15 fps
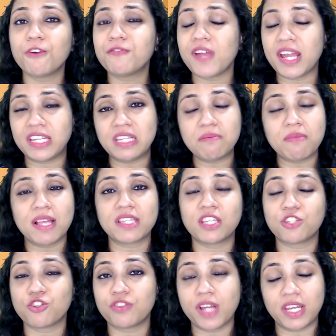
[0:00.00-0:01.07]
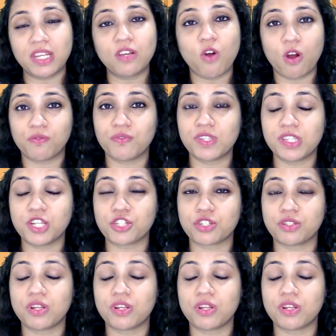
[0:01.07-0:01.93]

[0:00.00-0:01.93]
any message or any conversation.